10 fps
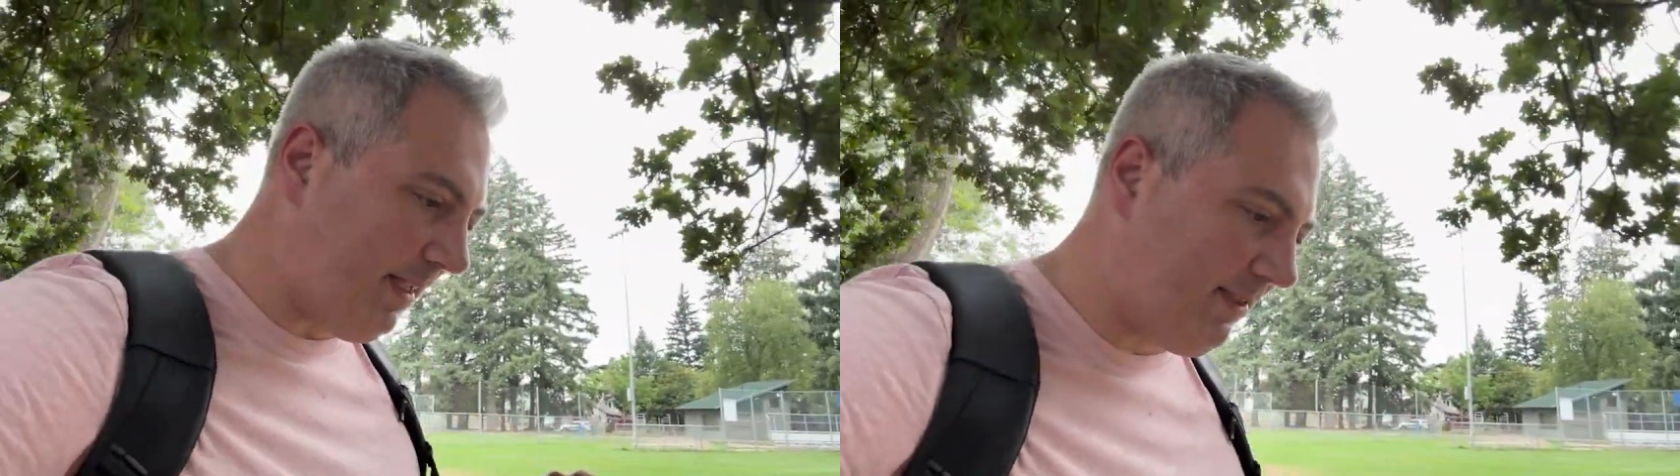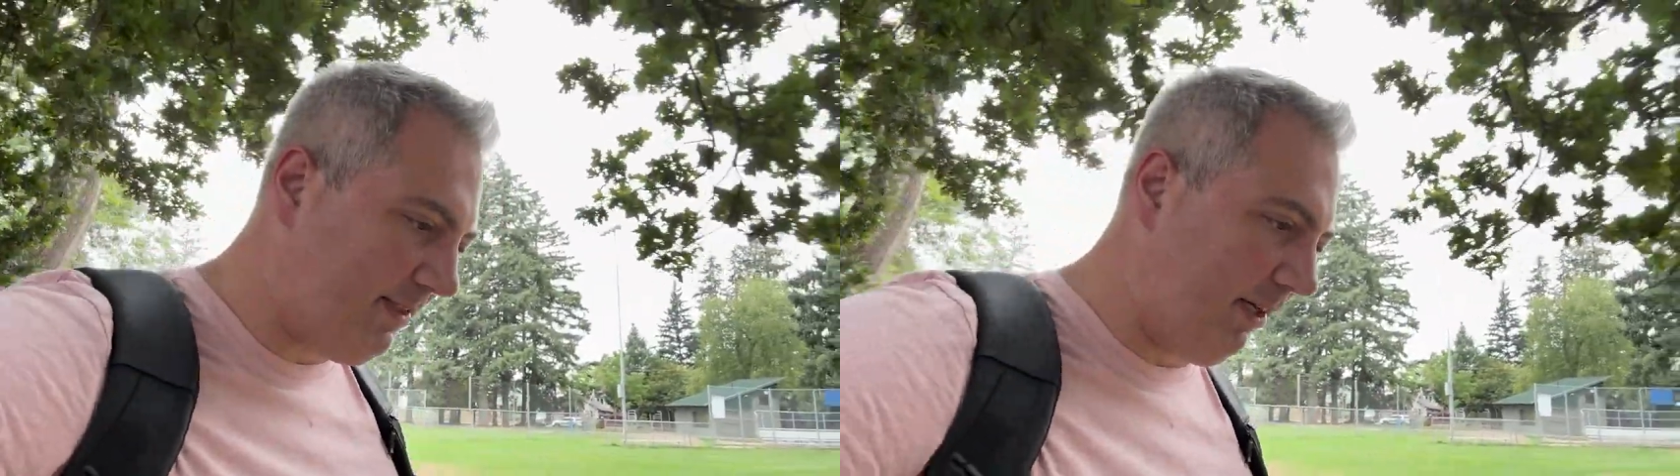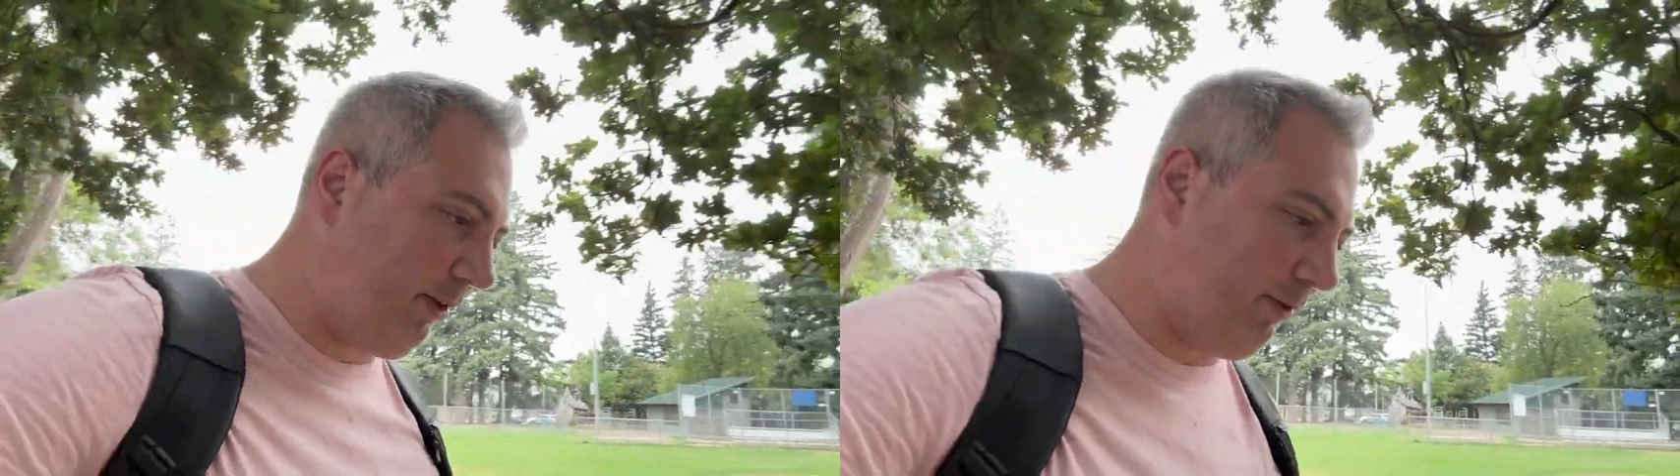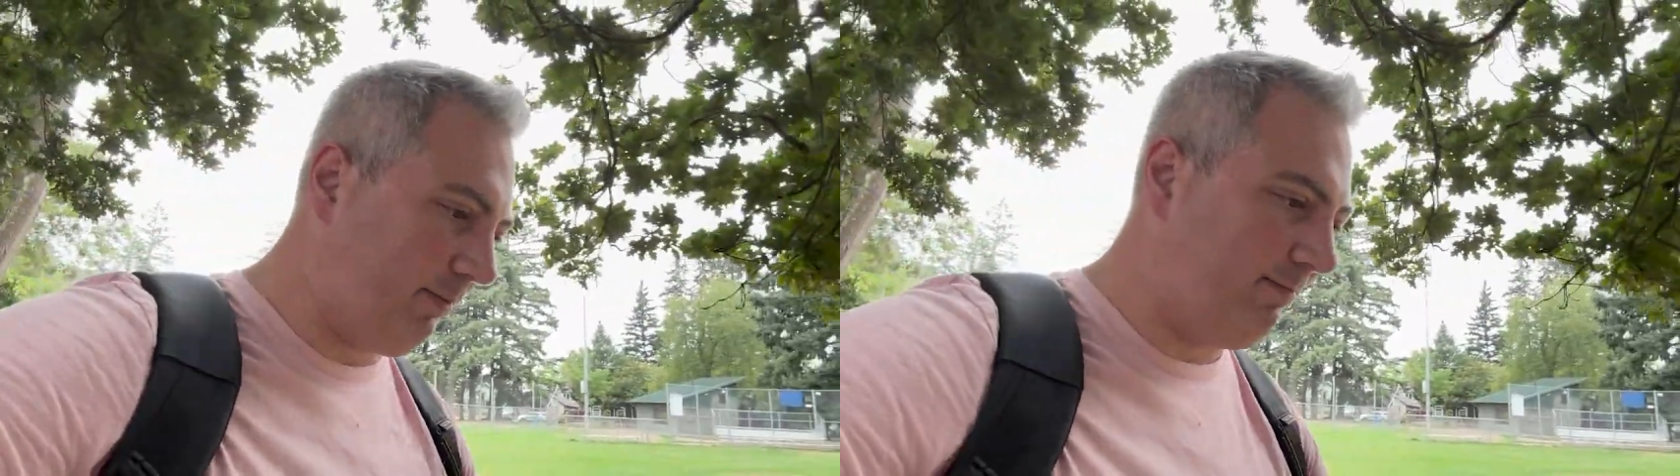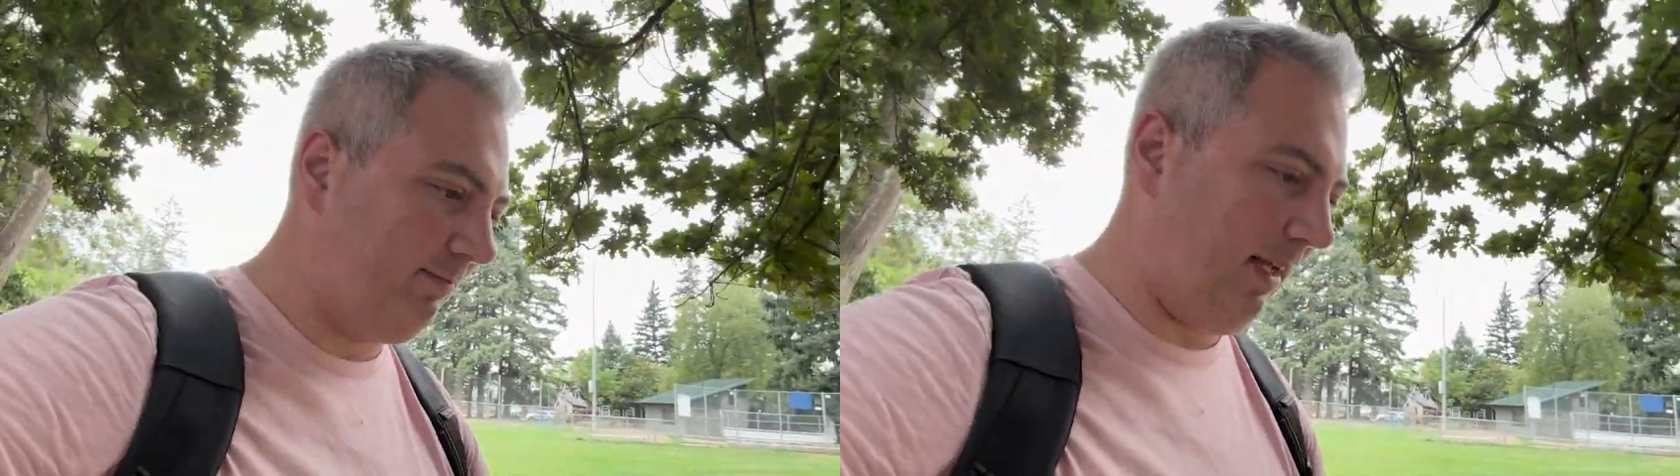So
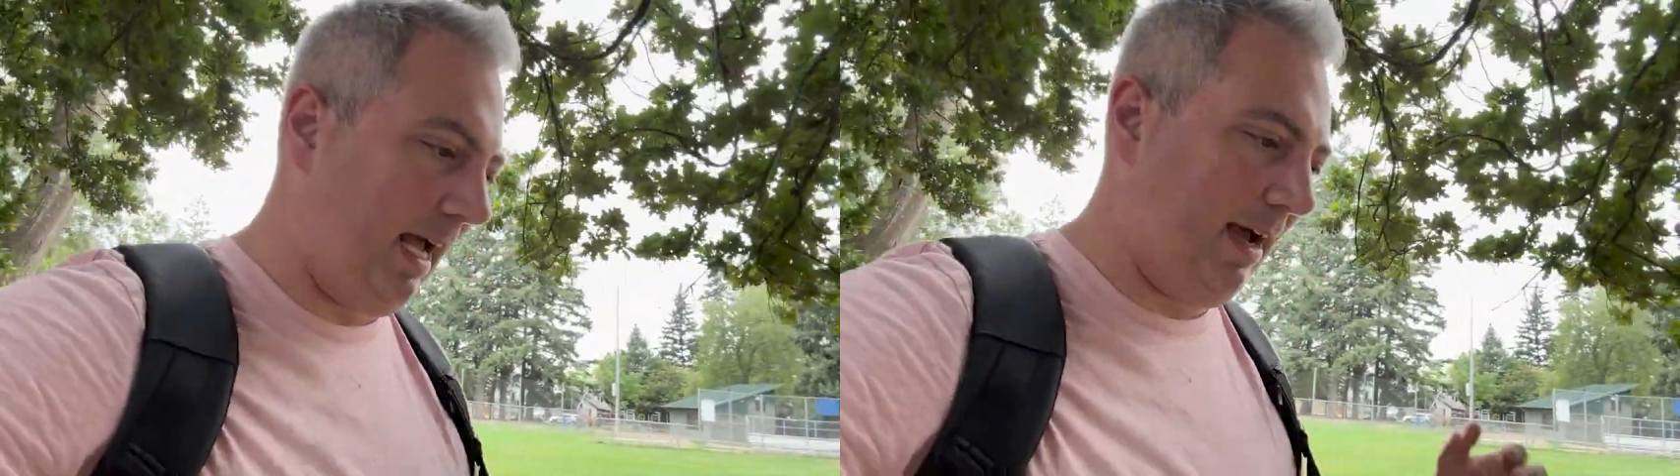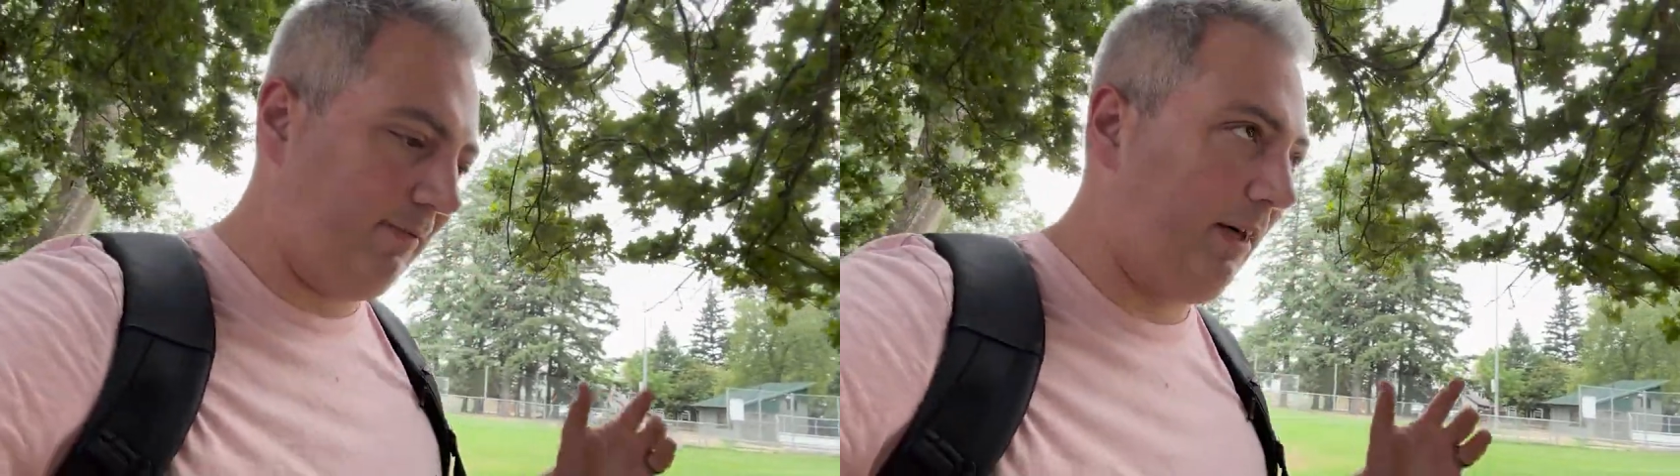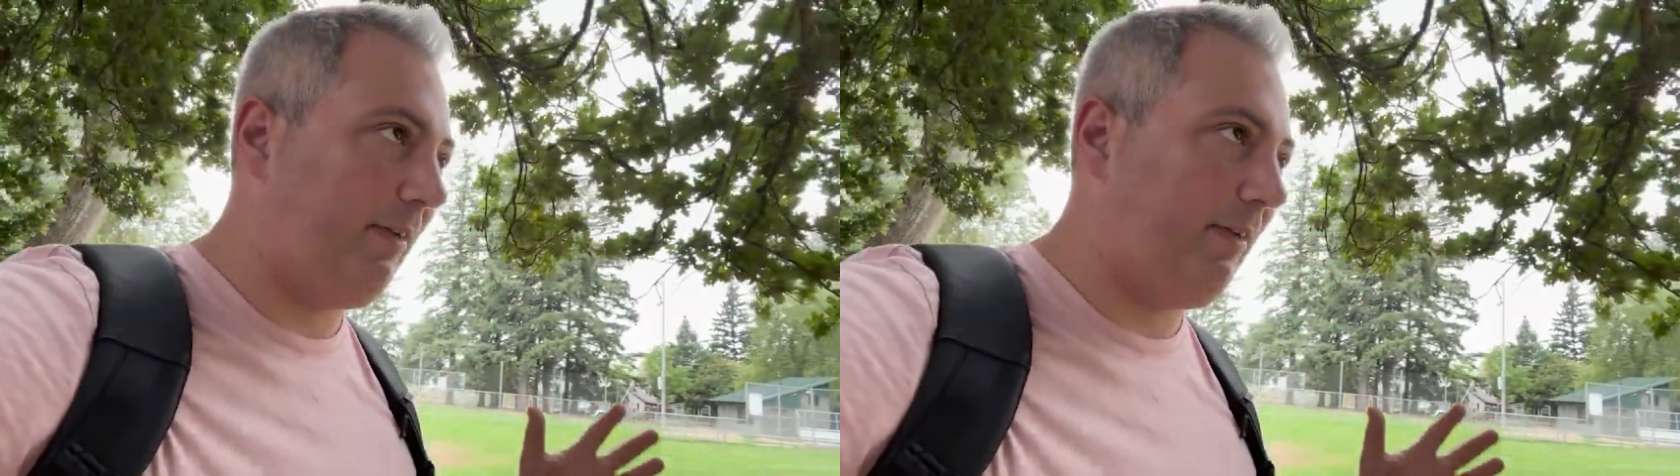after